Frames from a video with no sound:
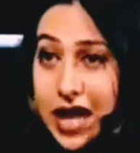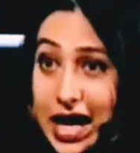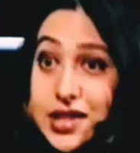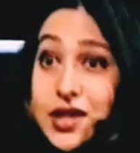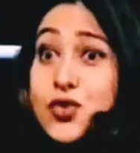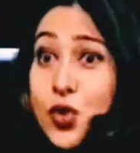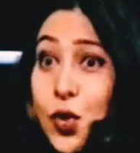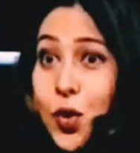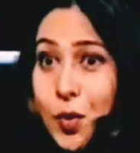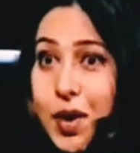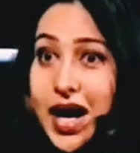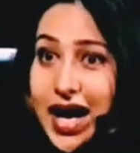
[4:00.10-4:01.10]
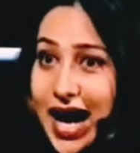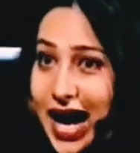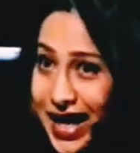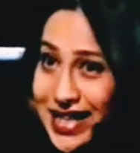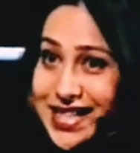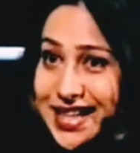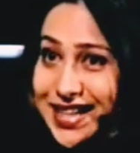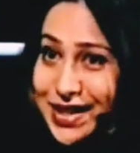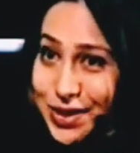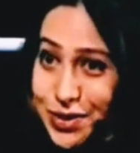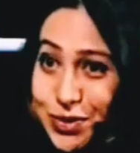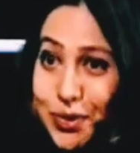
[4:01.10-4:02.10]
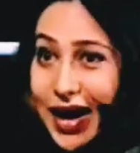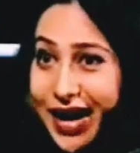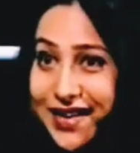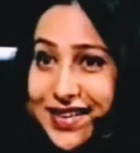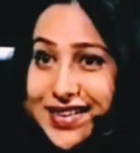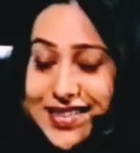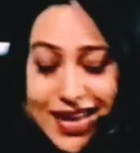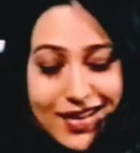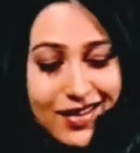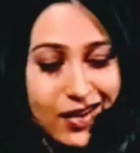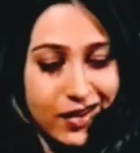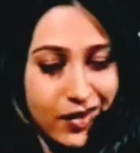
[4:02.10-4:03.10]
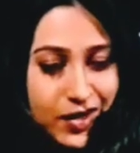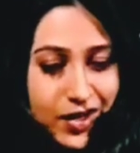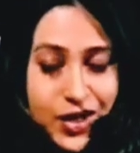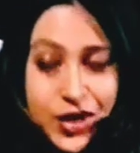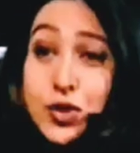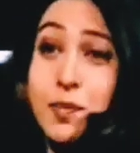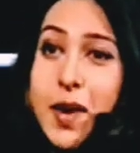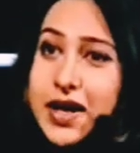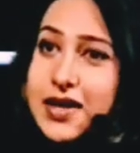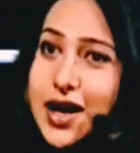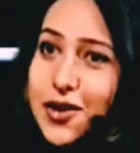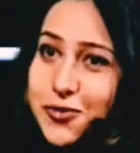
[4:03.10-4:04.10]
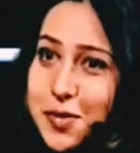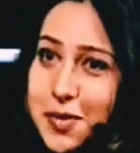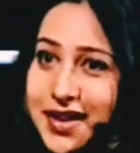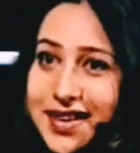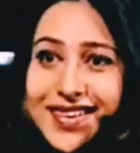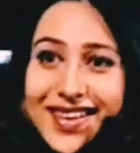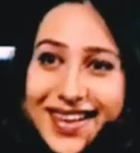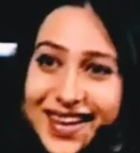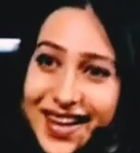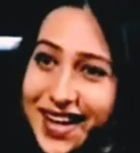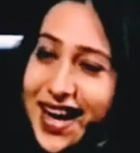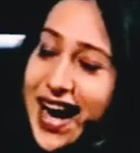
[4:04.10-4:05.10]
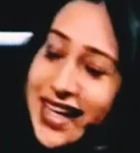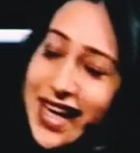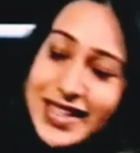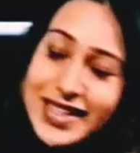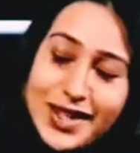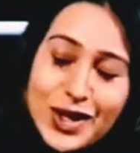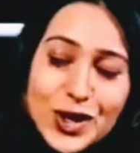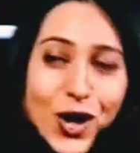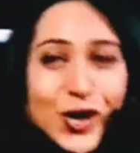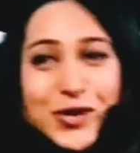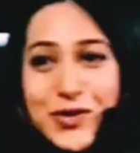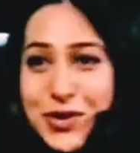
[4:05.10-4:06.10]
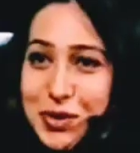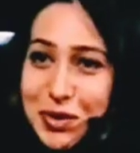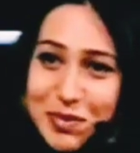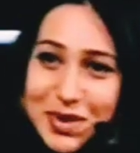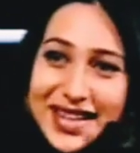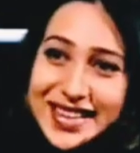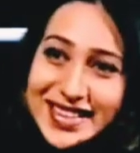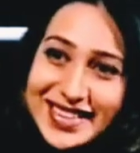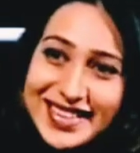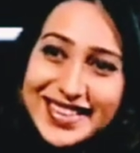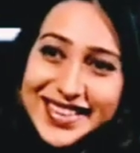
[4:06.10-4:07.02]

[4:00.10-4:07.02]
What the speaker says: kurta as a robe. I'd taken it to wear it, and a dupatta from her. And I'd acted in a lot of school plays.